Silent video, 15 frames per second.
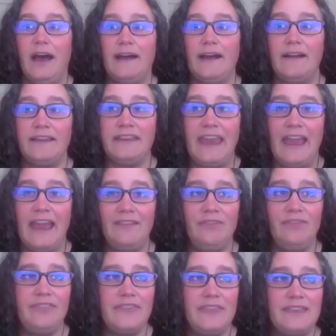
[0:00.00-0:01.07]

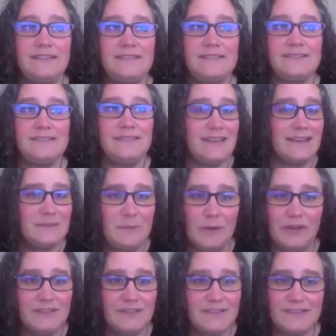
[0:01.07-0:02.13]
Again, the
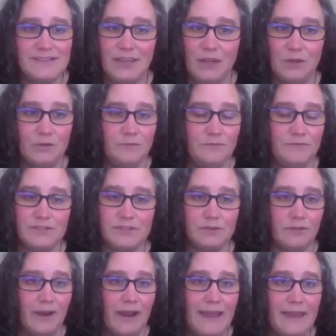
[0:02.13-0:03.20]
experiences that you've
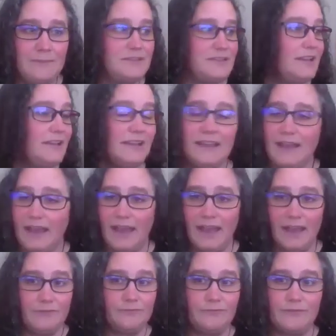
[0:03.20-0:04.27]
described,
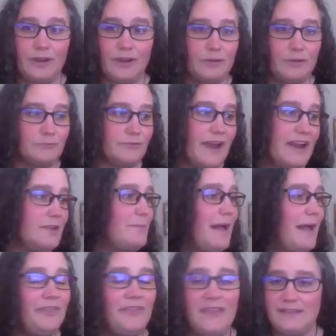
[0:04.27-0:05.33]
I've read
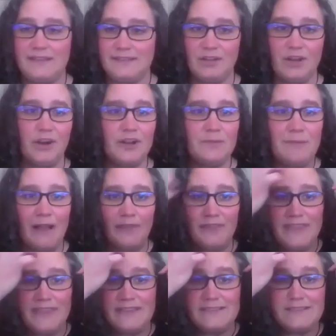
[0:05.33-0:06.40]
about these and heard
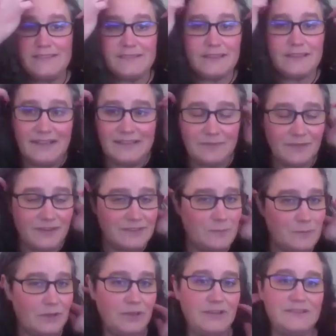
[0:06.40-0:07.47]
about these kinds of
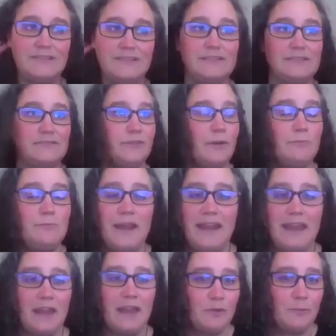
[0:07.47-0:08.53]
experiences from
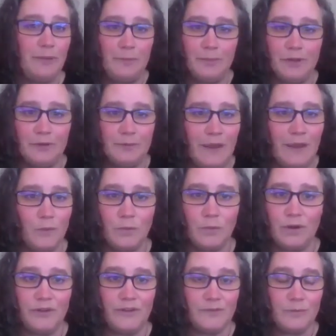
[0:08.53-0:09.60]
many other people around the
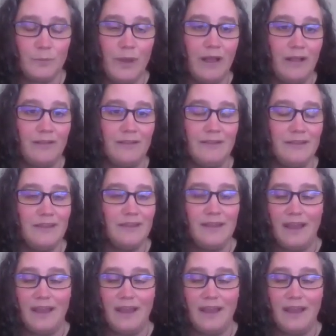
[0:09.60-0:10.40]
world as well.